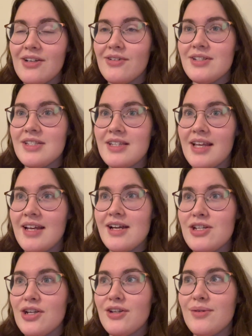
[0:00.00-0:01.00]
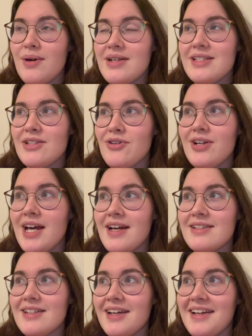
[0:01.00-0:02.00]
Honestly, I don't know why he's not an
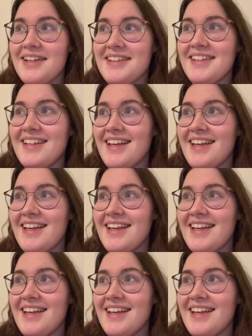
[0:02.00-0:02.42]
actor,